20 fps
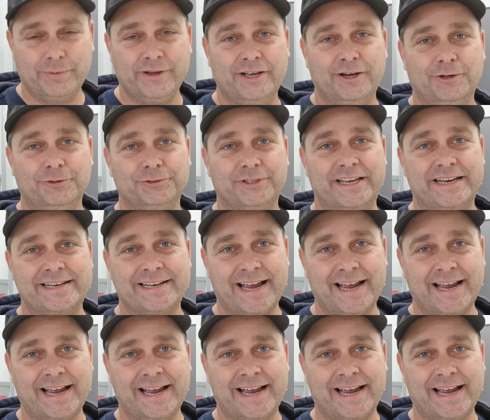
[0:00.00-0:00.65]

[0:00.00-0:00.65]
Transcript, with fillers: be only